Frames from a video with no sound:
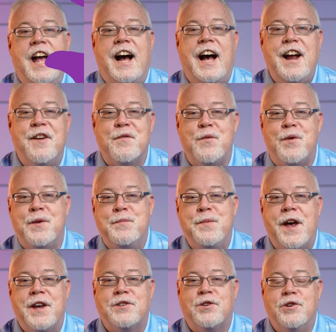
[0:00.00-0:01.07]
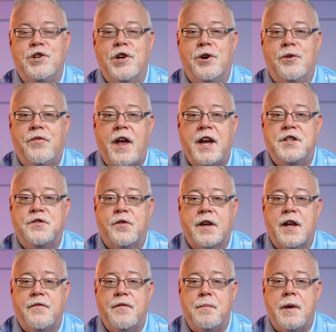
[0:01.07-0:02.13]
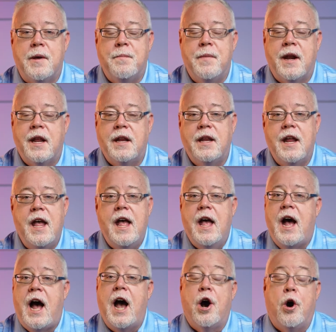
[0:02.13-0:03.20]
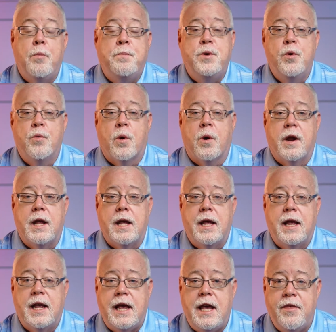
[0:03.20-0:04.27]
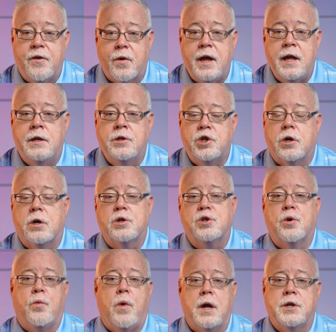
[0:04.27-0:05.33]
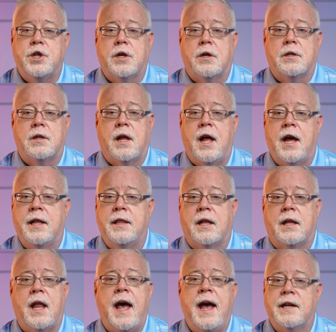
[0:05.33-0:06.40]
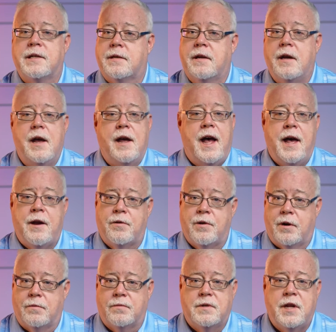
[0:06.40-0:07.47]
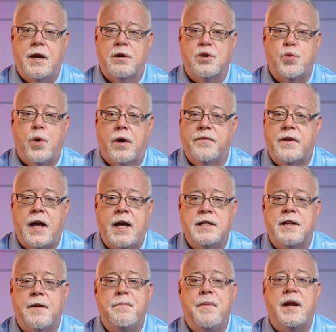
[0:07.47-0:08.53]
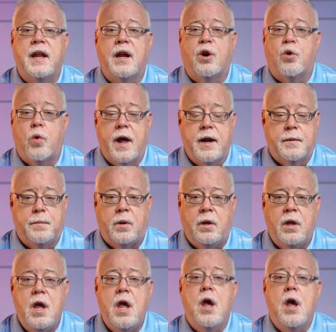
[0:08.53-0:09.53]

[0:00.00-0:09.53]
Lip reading: Hi, everyone. Pastor Joe, thanks for giving me a minute. I hope you were either in church or watching online. The last, 10 or 12 days have been incredible.